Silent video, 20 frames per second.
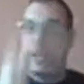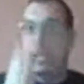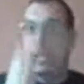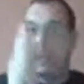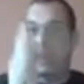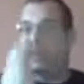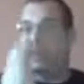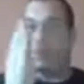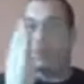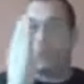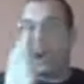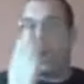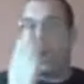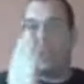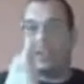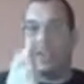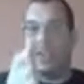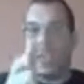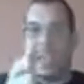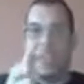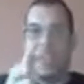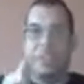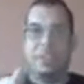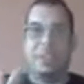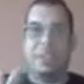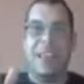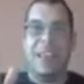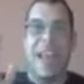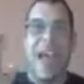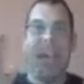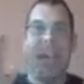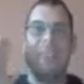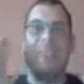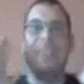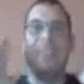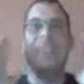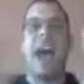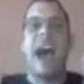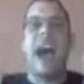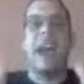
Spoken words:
What you need to trust is